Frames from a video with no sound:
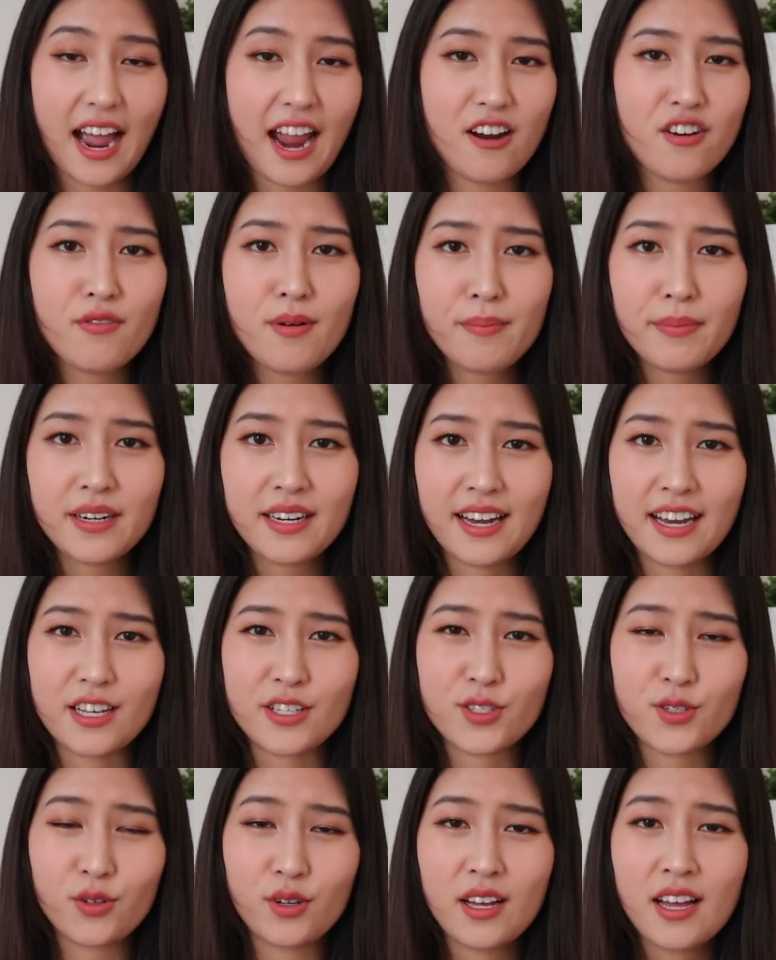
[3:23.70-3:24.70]
I remember in high
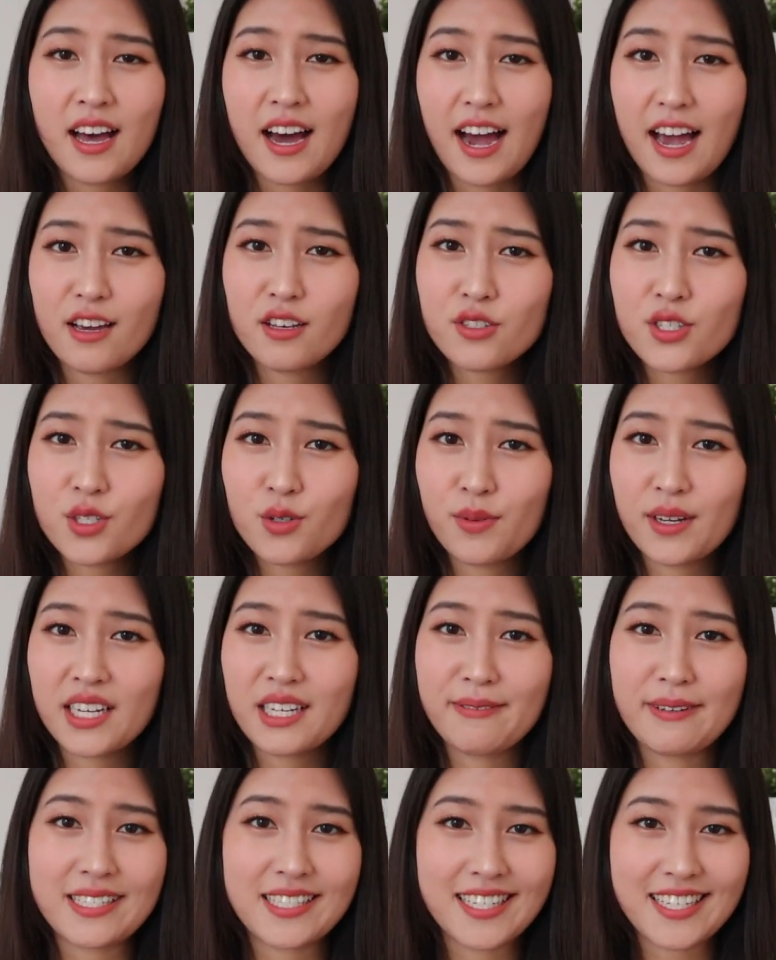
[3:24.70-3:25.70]
school, I used to wake
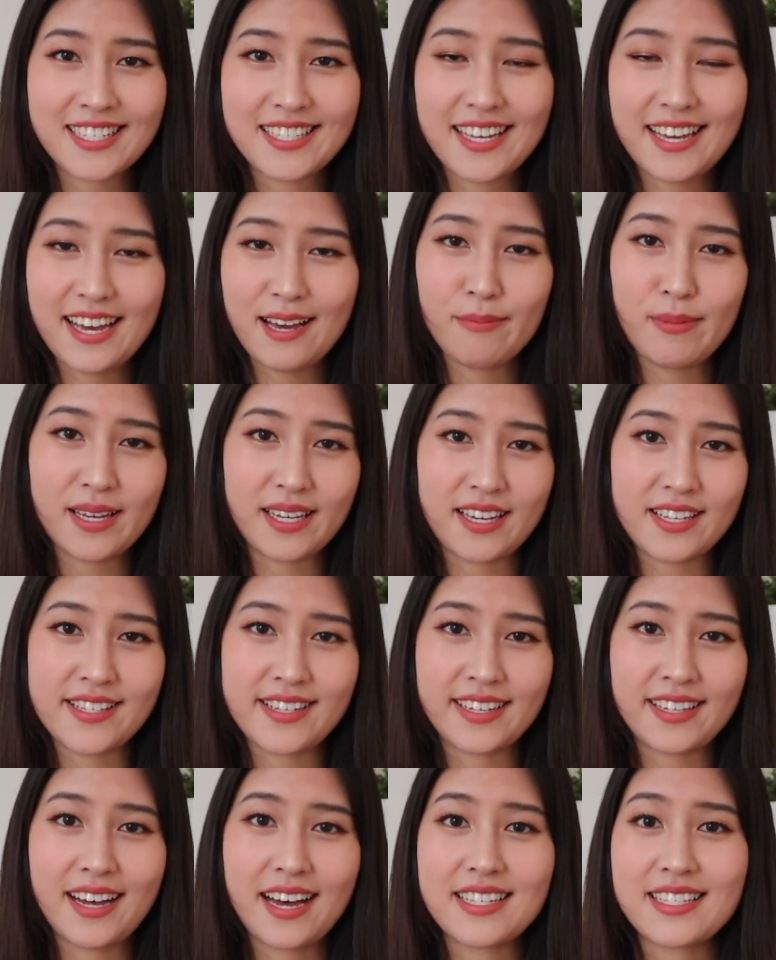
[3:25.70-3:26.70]
up at 6 a.m. and get
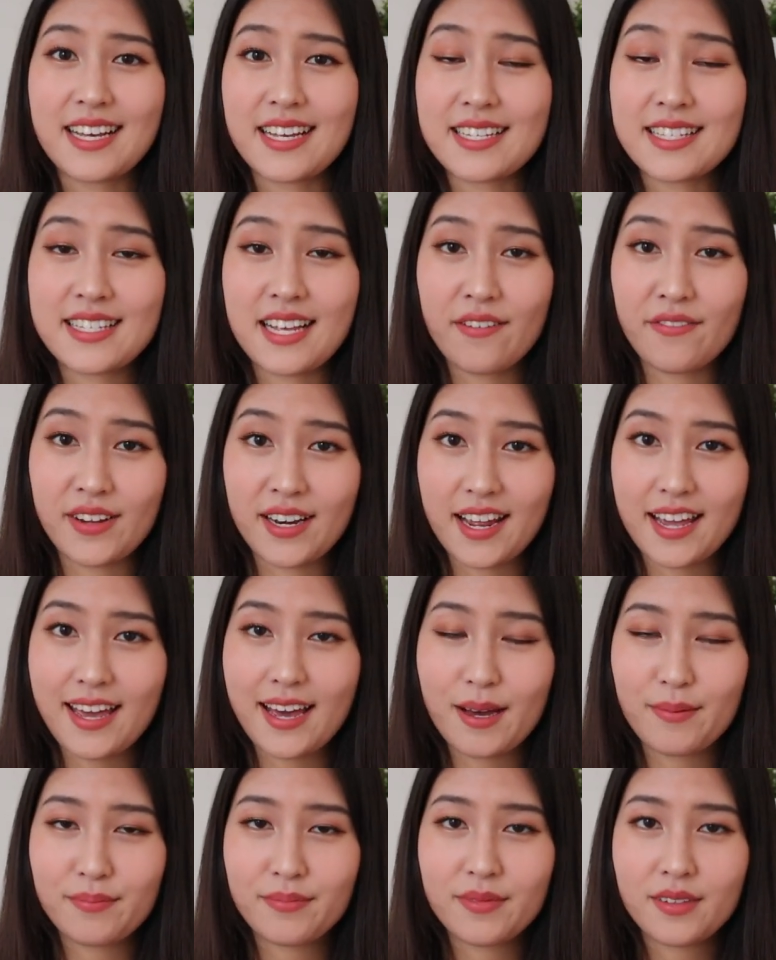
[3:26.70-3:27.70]
to class at 7
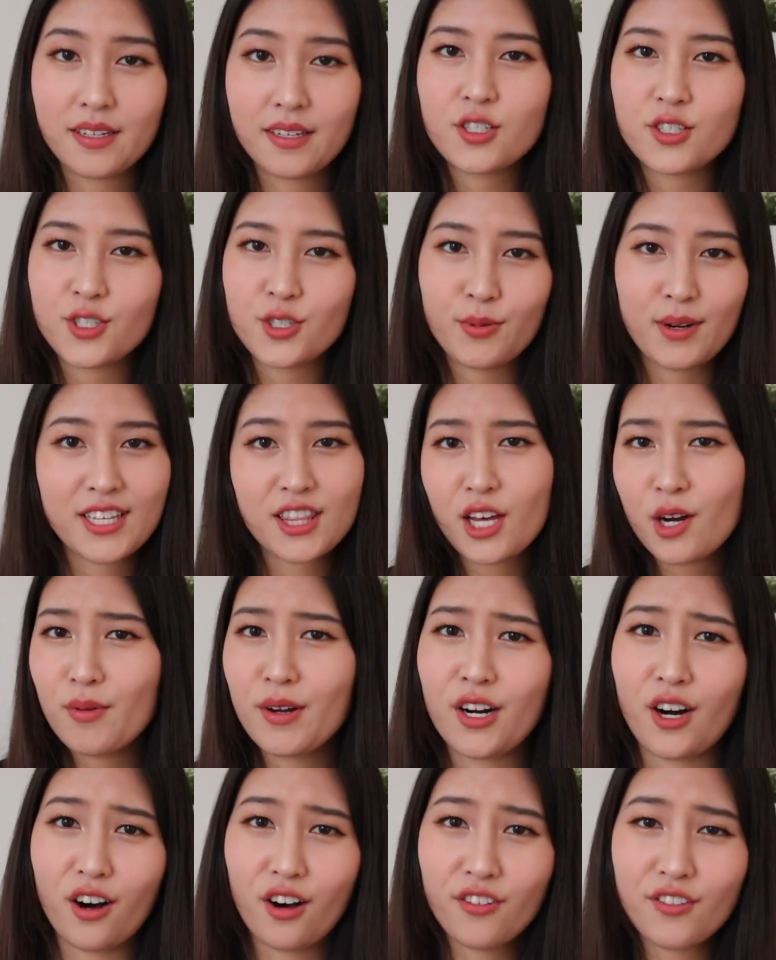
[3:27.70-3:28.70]
a.m. So I thought
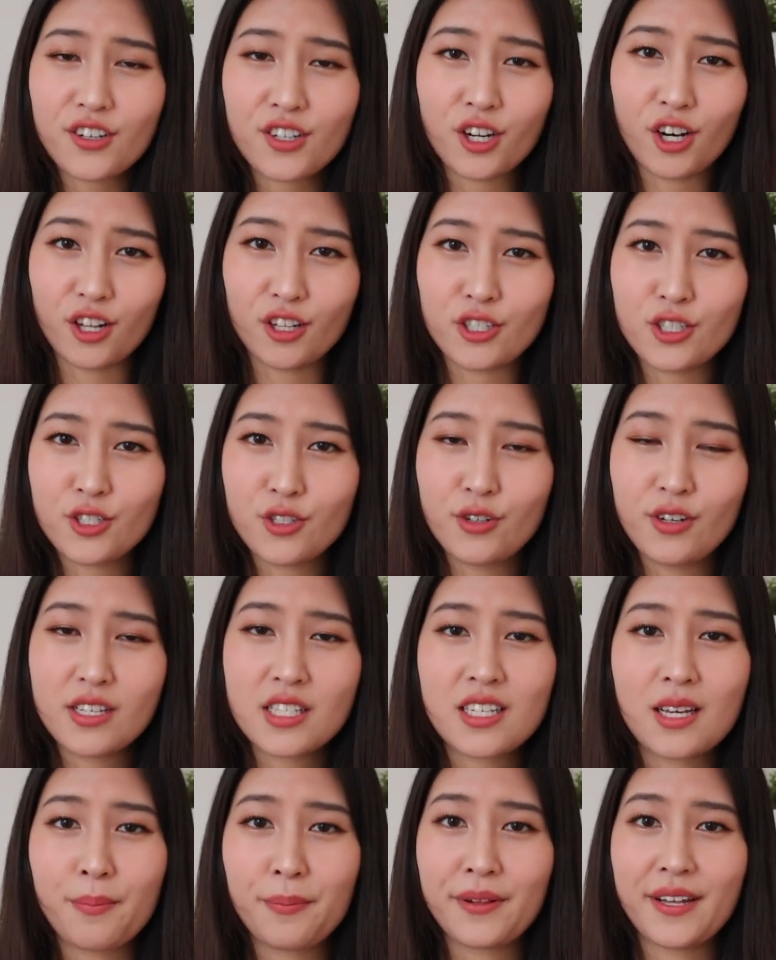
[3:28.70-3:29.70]
when all the college
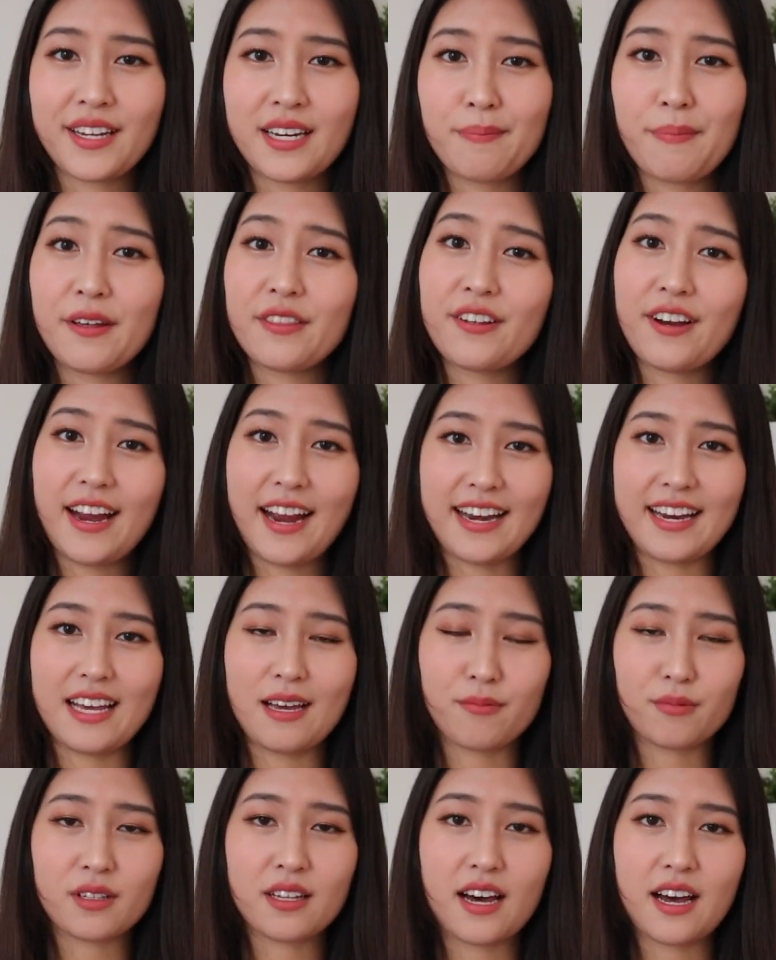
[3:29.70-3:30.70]
students complained about their 8
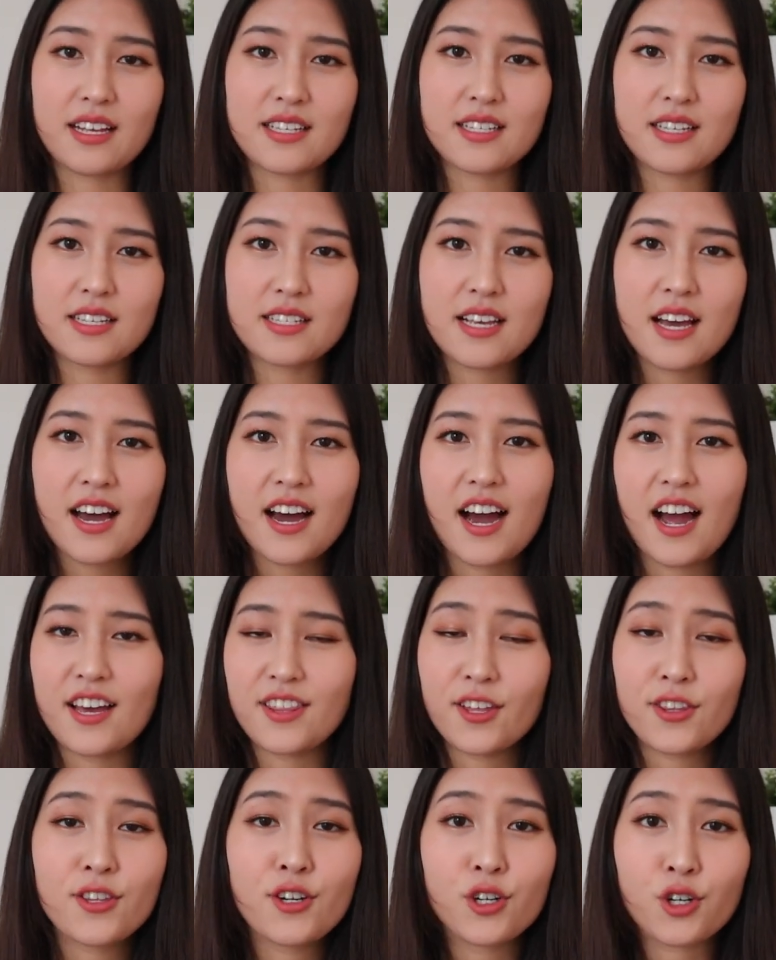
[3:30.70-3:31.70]
a.m. classes, I
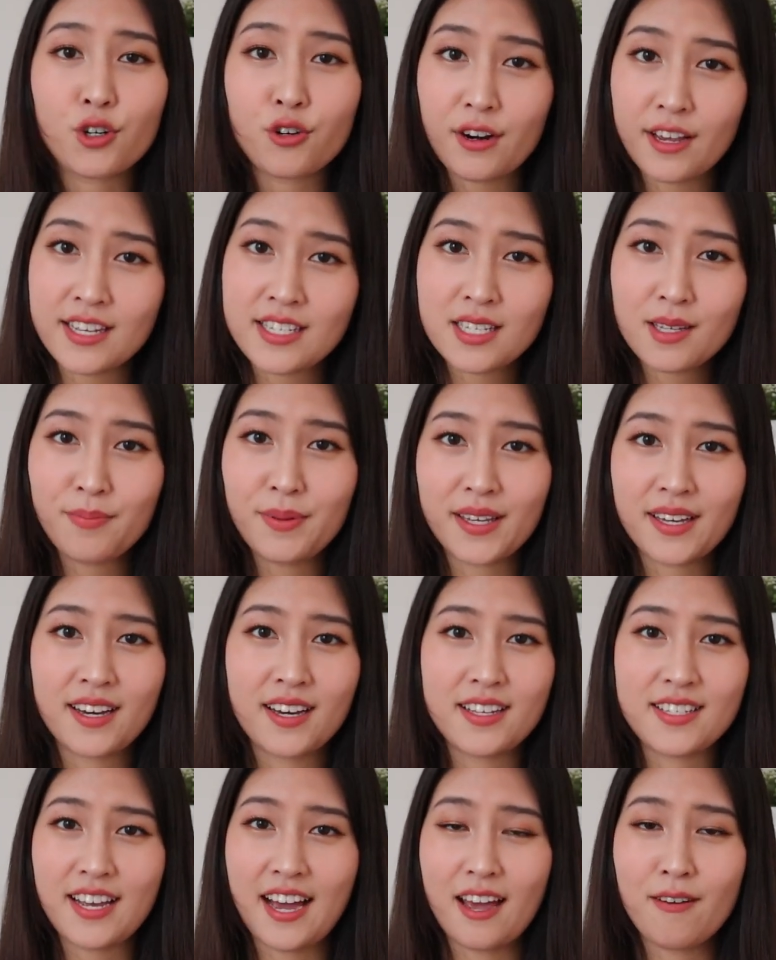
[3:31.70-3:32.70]
thought they were crazy
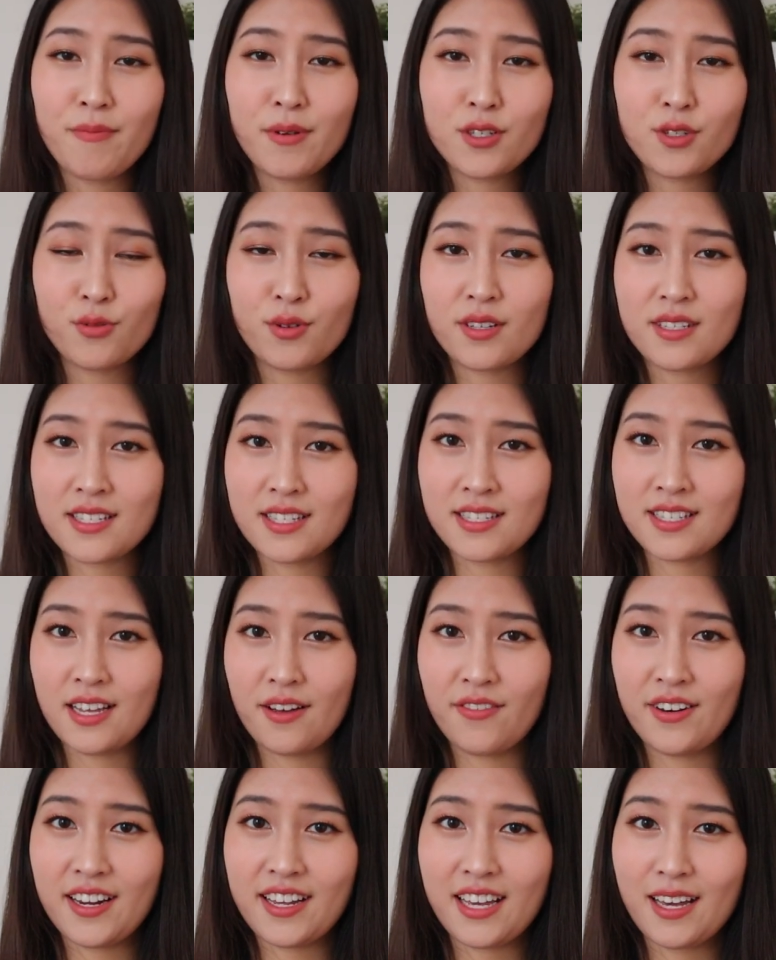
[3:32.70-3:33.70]
because I've been doing this
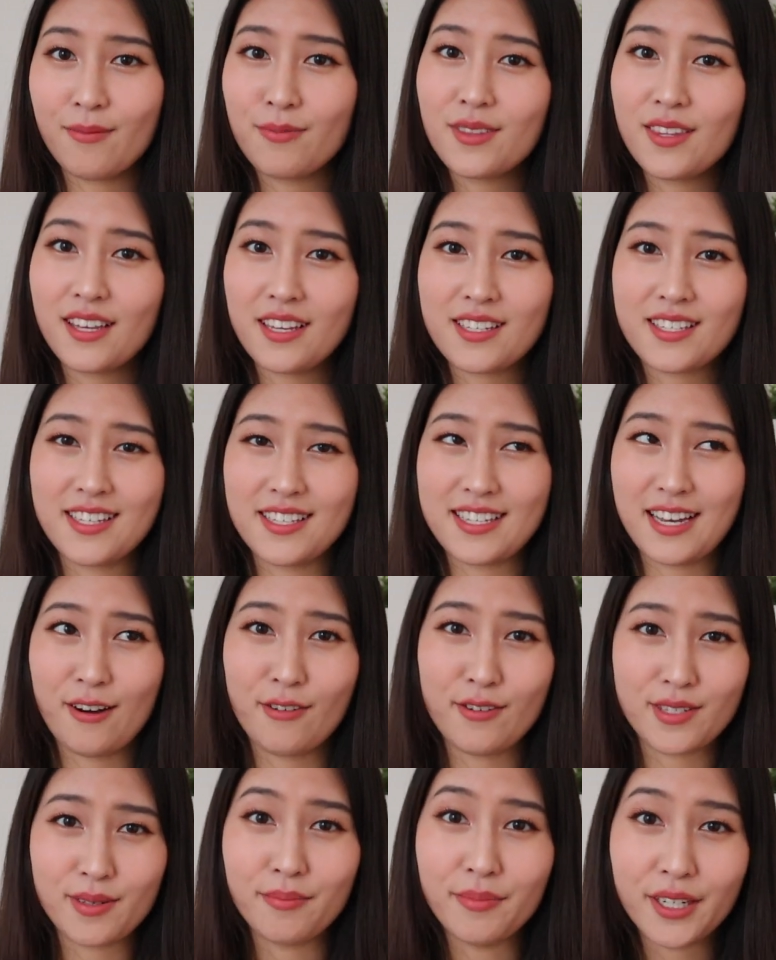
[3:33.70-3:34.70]
7 a.m. thing since I
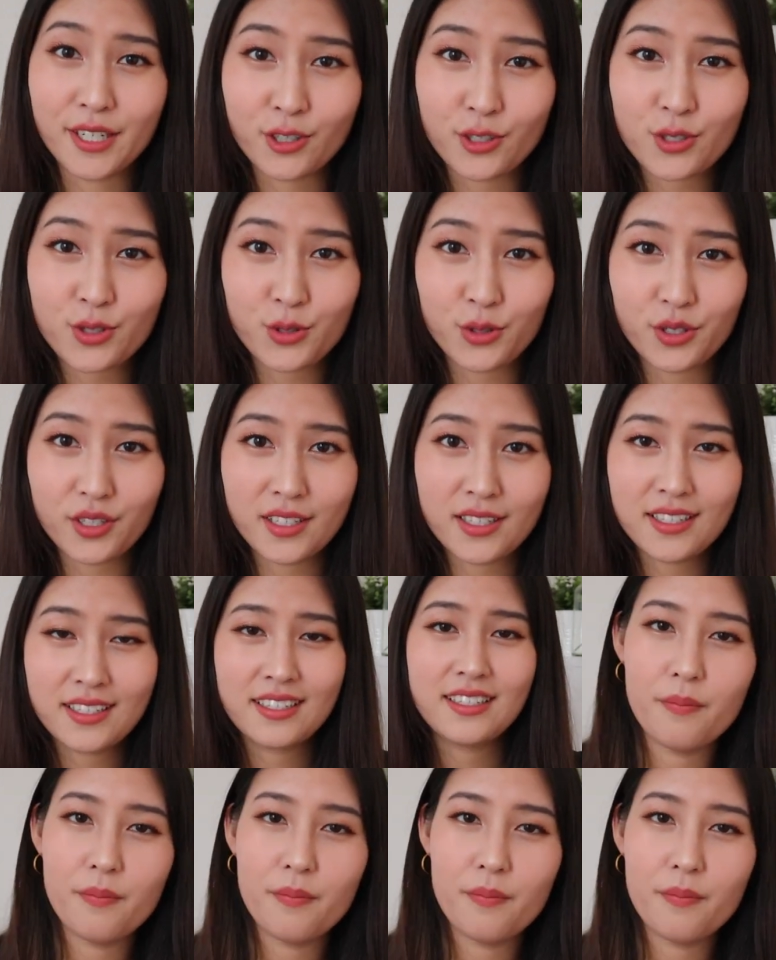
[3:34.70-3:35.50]
was in middle school.